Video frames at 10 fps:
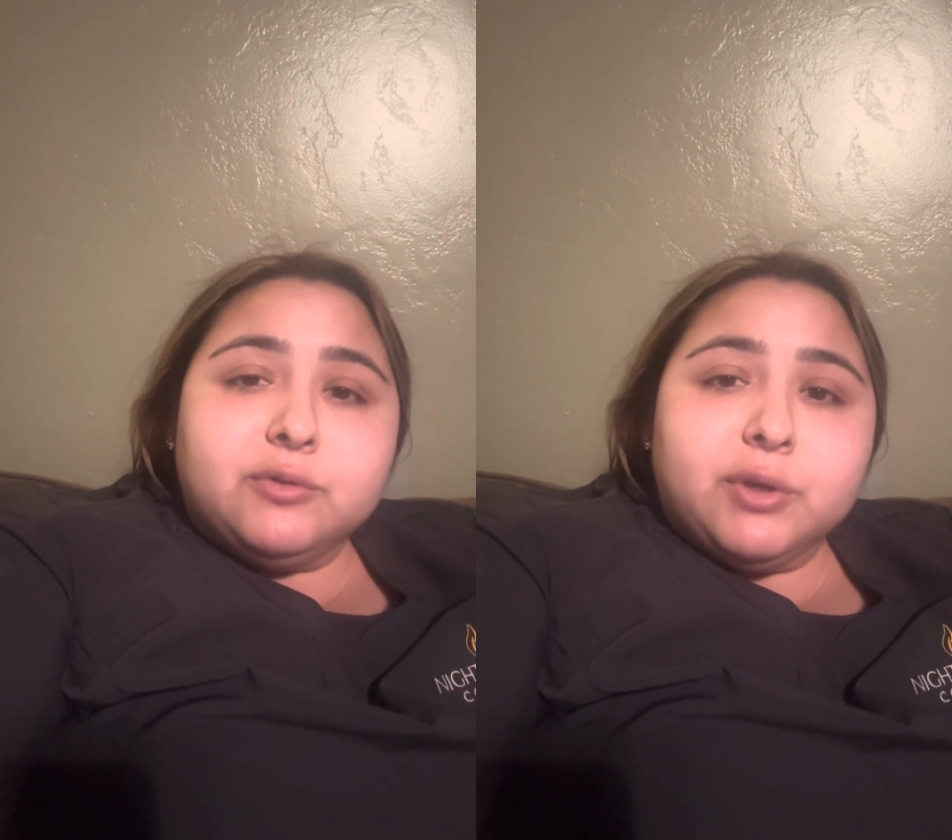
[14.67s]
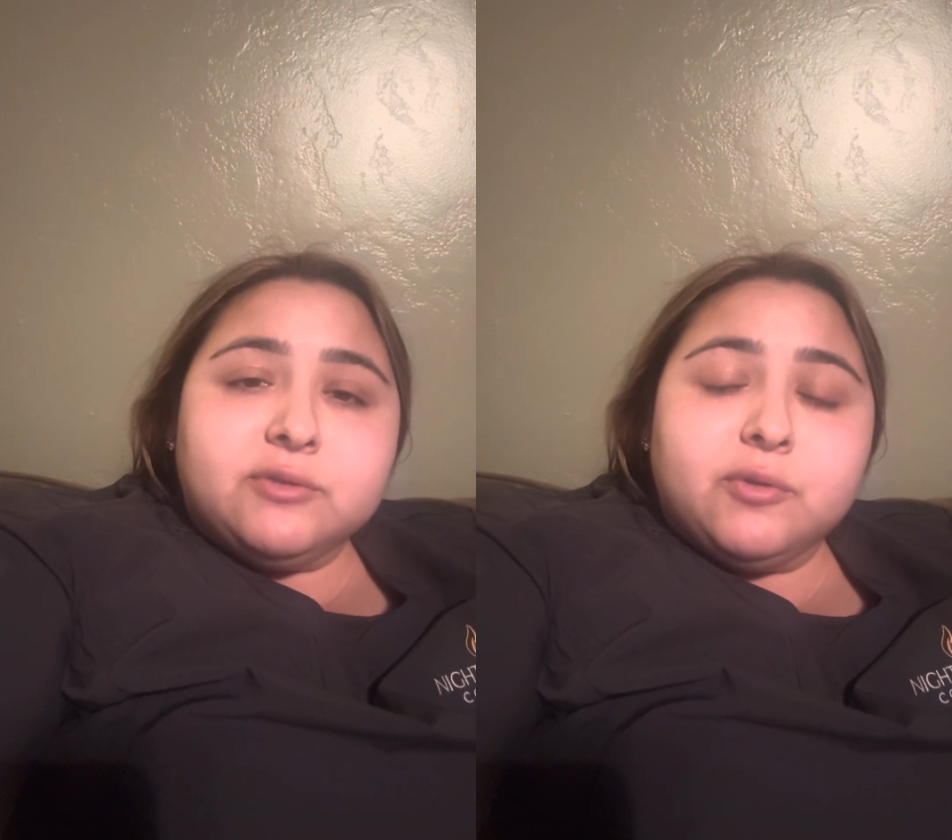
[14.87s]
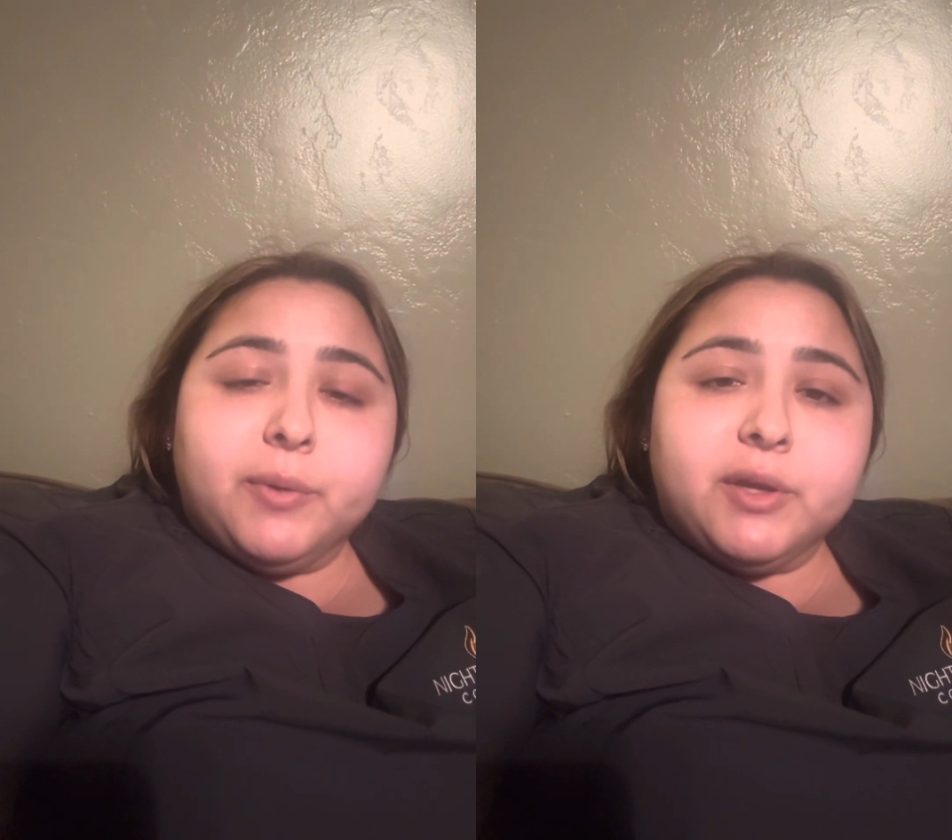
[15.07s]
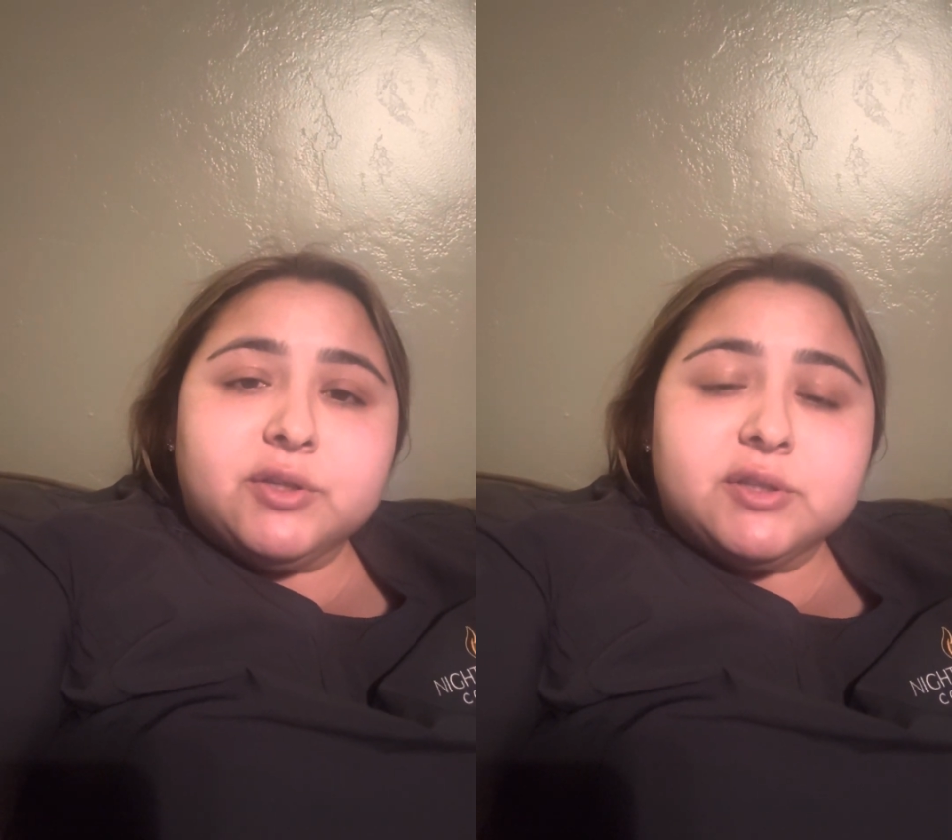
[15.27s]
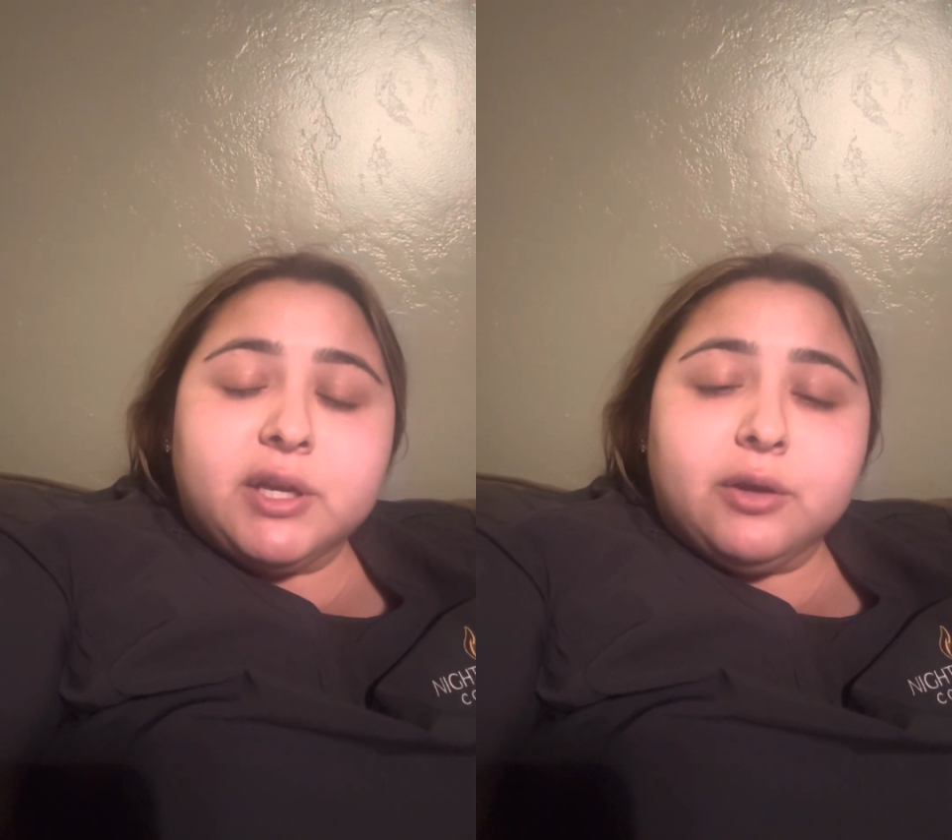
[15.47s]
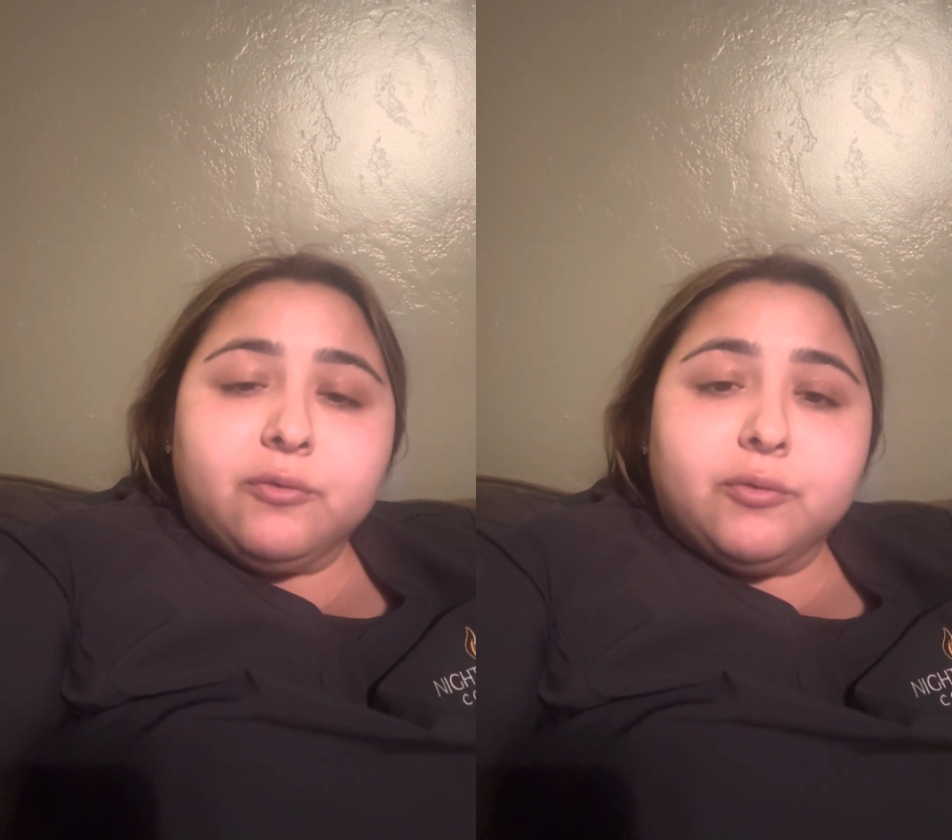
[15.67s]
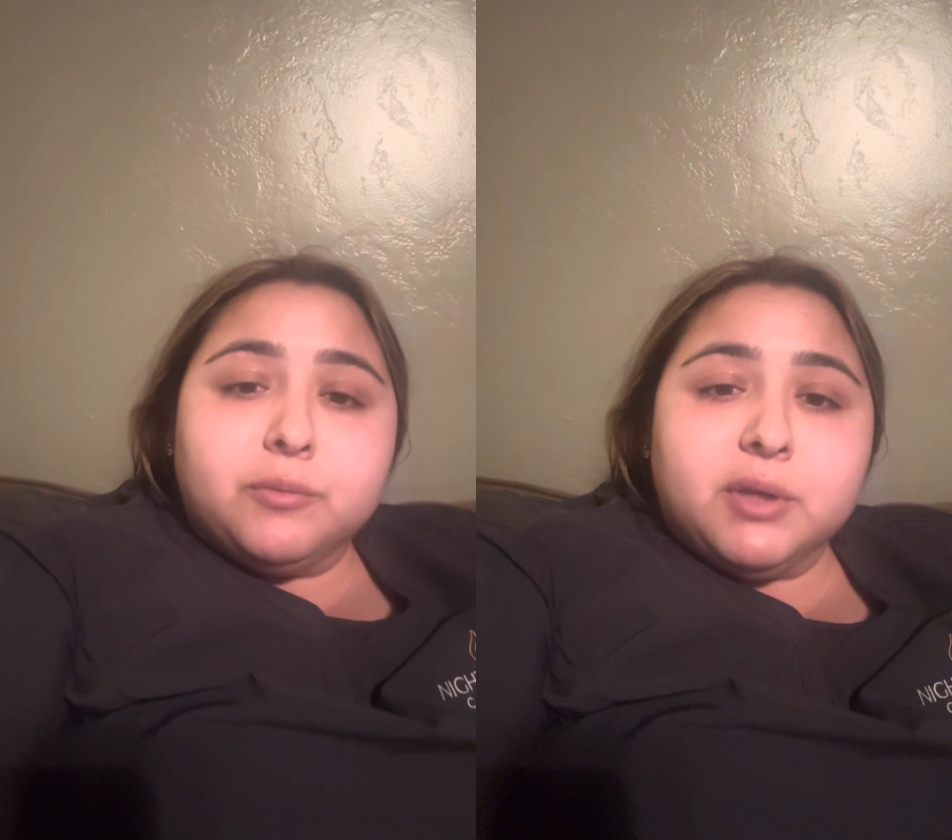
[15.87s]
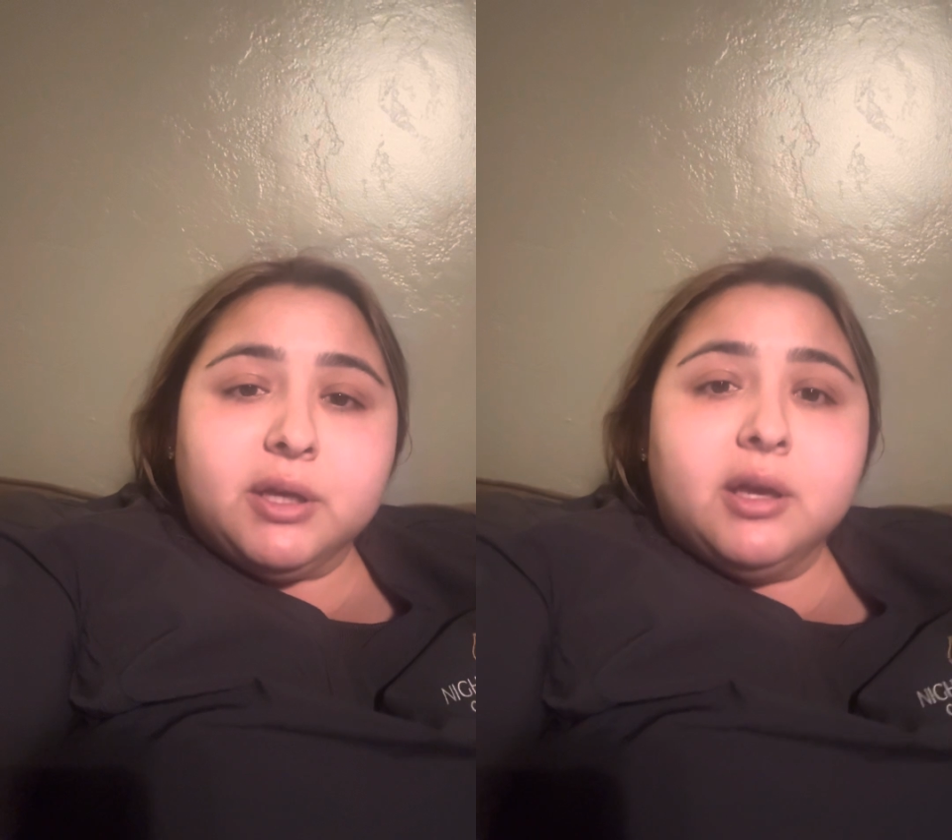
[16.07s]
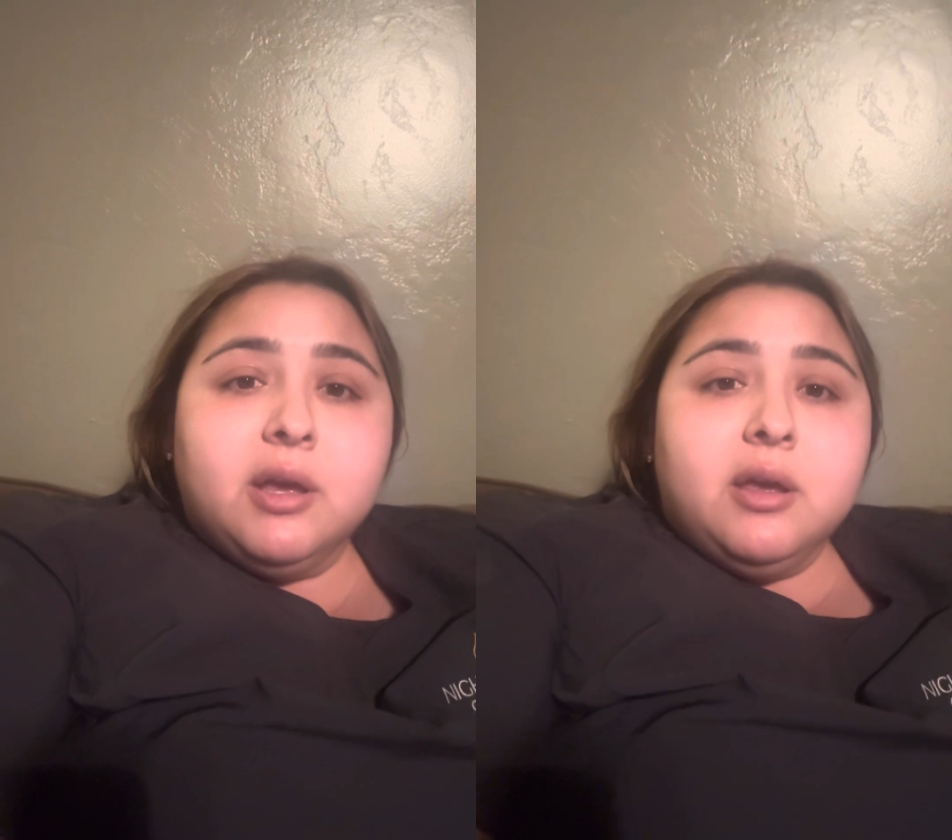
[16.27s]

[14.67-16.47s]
transfer patients' care from the